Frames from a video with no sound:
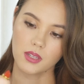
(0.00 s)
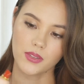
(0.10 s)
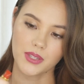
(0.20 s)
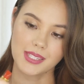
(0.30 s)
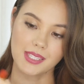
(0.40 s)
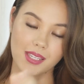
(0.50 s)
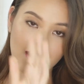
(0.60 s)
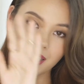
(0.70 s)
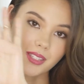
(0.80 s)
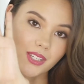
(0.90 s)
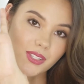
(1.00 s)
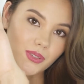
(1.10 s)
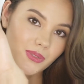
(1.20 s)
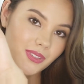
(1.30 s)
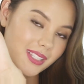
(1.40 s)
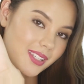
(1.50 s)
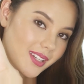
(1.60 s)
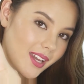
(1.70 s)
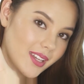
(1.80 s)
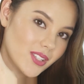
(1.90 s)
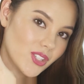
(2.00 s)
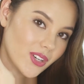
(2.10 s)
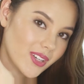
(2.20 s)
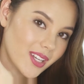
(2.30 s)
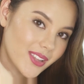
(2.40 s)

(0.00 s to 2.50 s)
And if you can see, it's just a really nice cherry